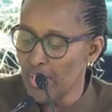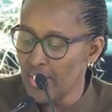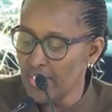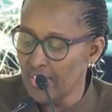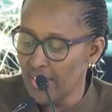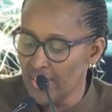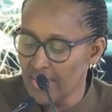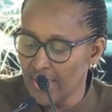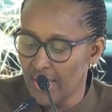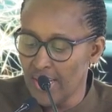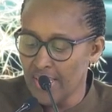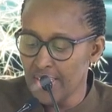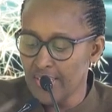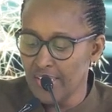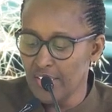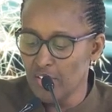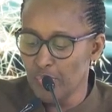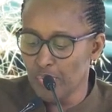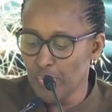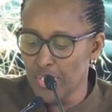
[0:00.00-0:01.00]
His Excellency
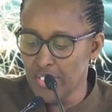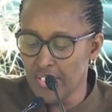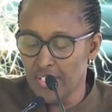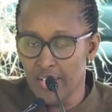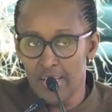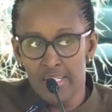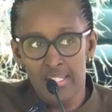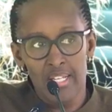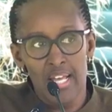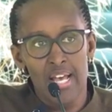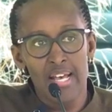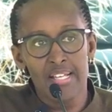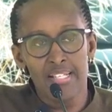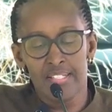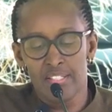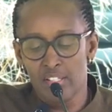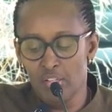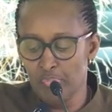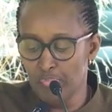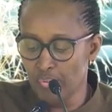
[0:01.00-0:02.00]
the President
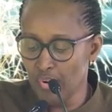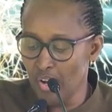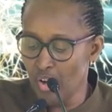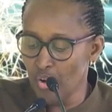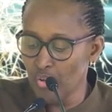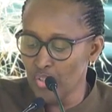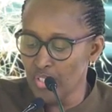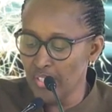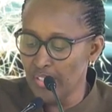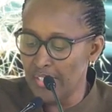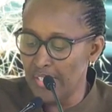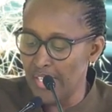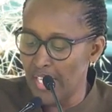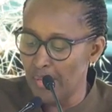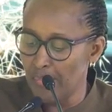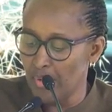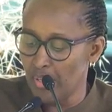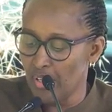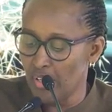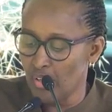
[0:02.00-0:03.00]
as a proud
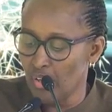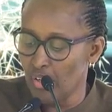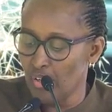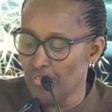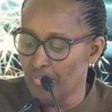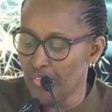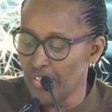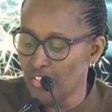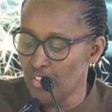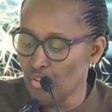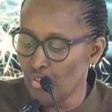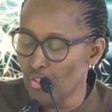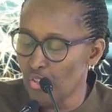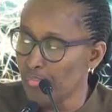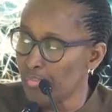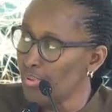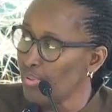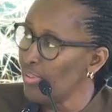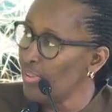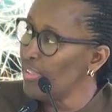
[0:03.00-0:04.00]
namer of
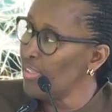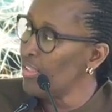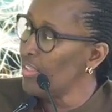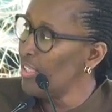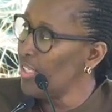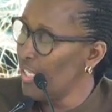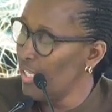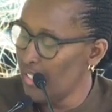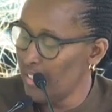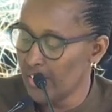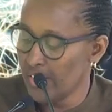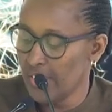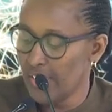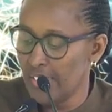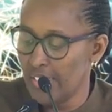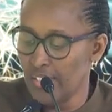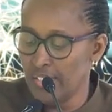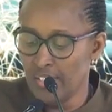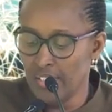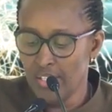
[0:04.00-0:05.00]
adorable,
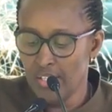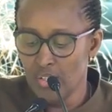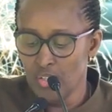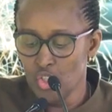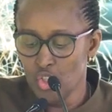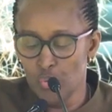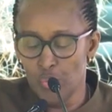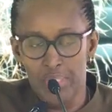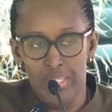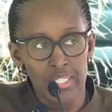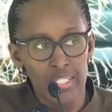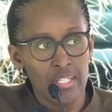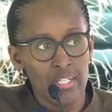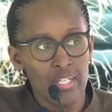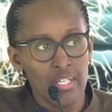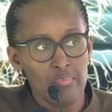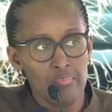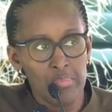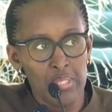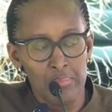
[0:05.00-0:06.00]
healthy twin
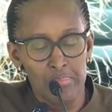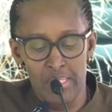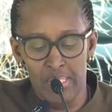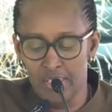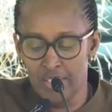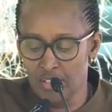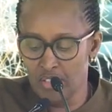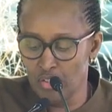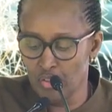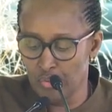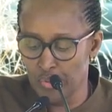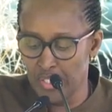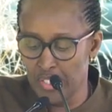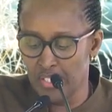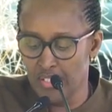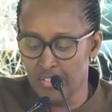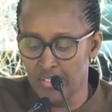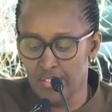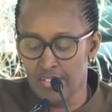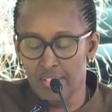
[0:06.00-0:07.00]
baby
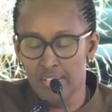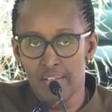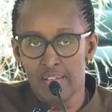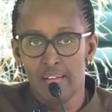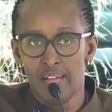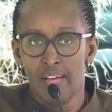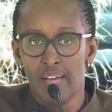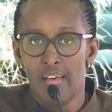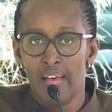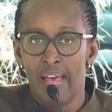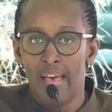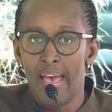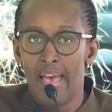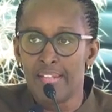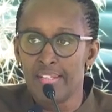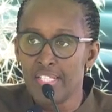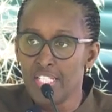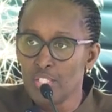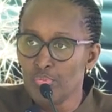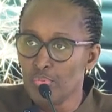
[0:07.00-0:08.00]
gorillas.
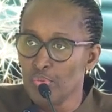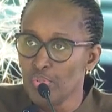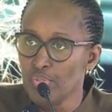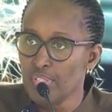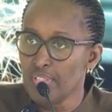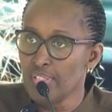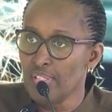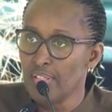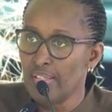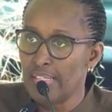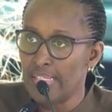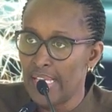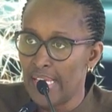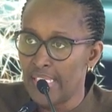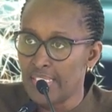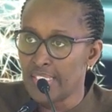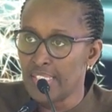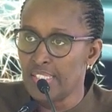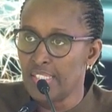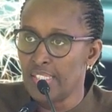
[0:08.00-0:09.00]
And this was
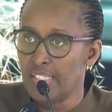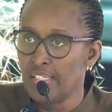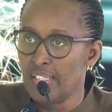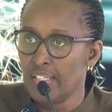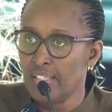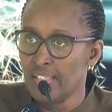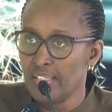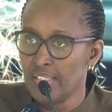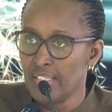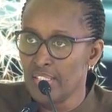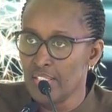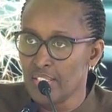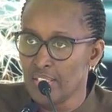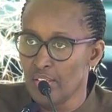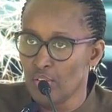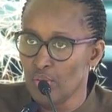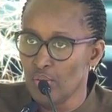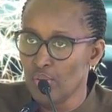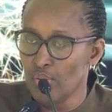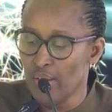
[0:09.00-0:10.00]
19 years
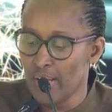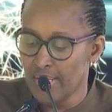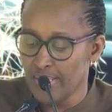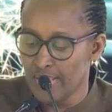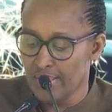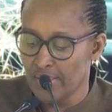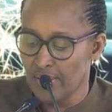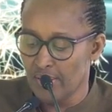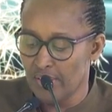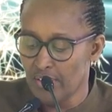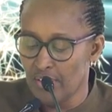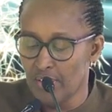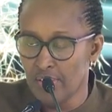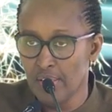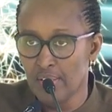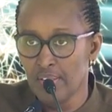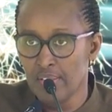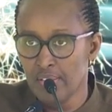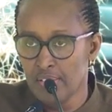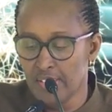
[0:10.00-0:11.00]
ago, as the
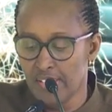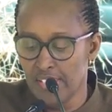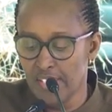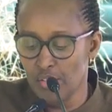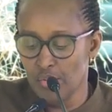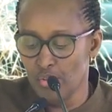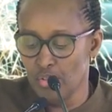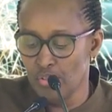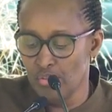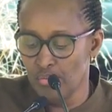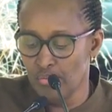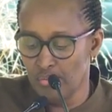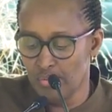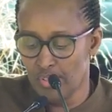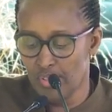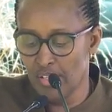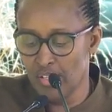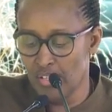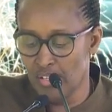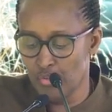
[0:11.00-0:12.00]
CEO
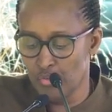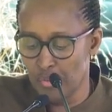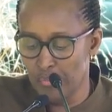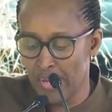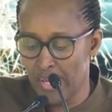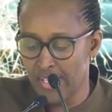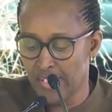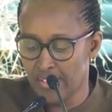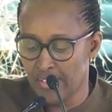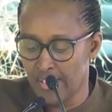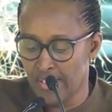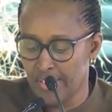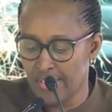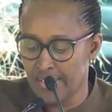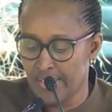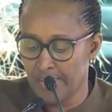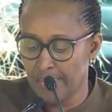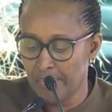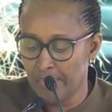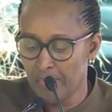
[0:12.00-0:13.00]
reminded
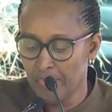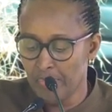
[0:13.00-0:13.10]
us.